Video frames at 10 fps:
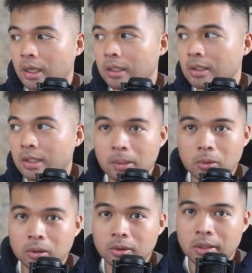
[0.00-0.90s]
I
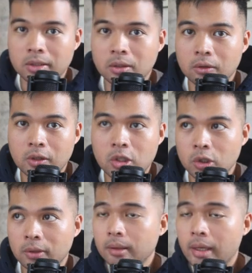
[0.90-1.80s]
disable this feature.